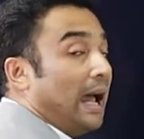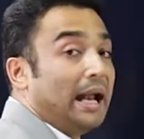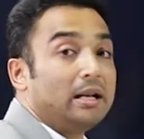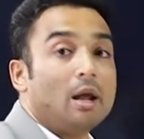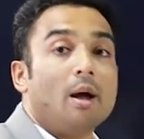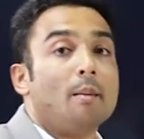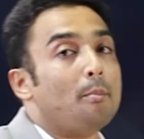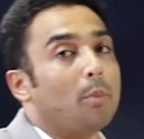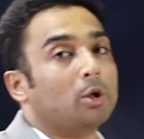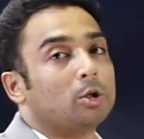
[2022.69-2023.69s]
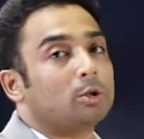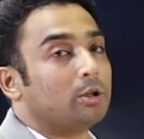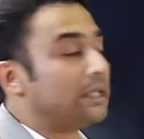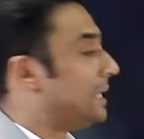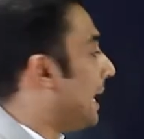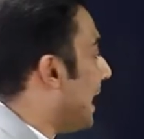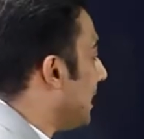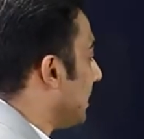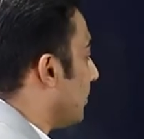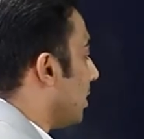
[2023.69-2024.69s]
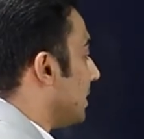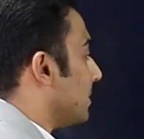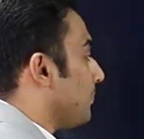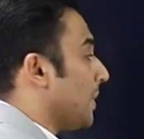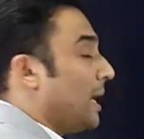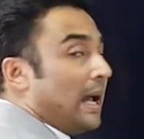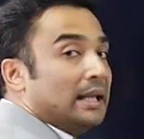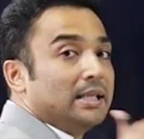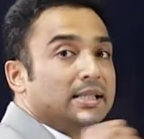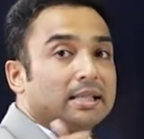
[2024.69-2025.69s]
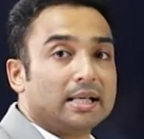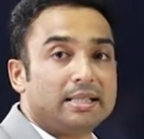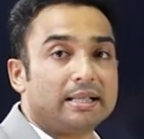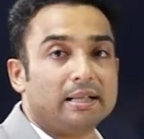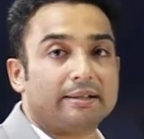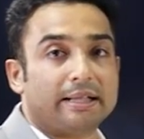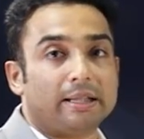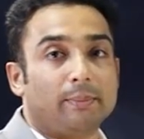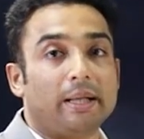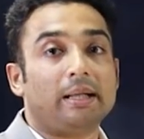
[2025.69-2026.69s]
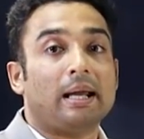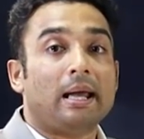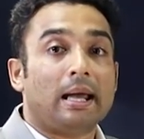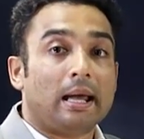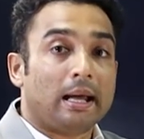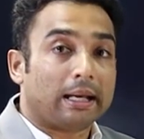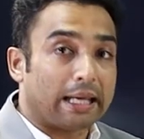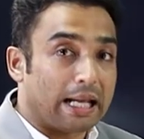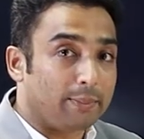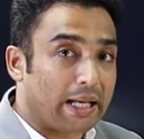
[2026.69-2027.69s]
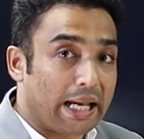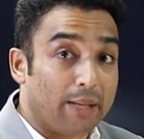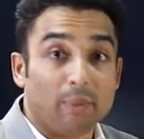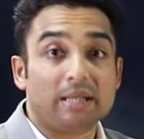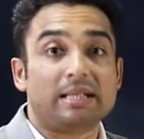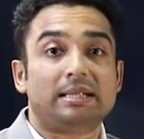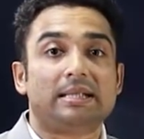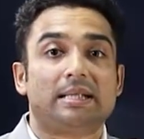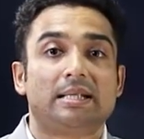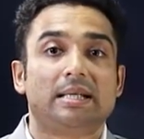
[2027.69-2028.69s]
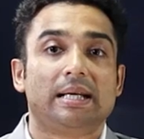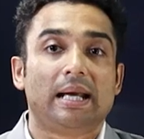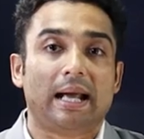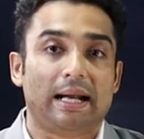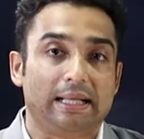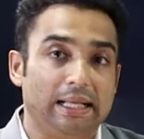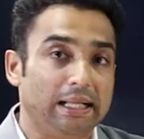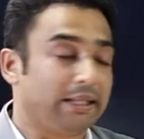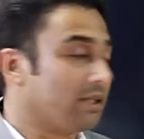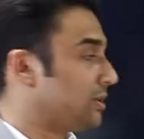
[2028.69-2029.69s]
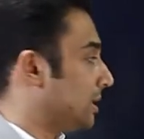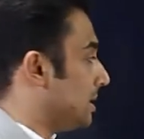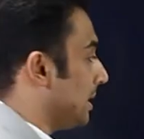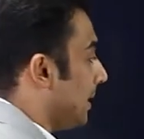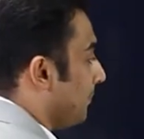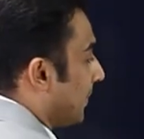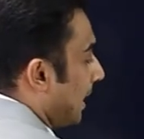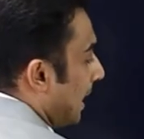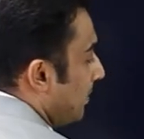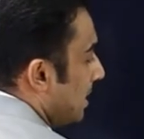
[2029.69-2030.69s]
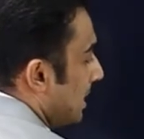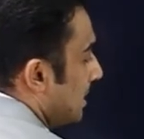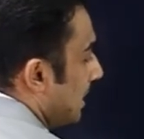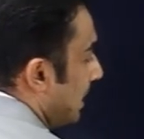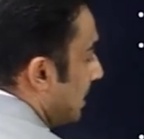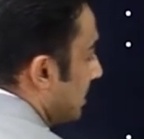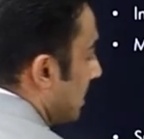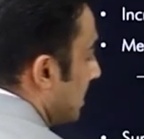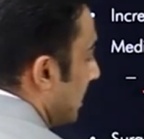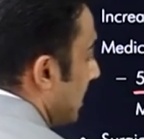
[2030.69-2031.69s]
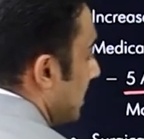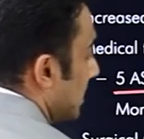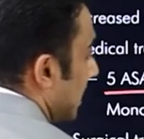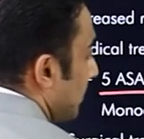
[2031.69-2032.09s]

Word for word: and monoclonal antibodies. And the surgical treatment can be emergency surgery and elective surgery. Emergency surgery is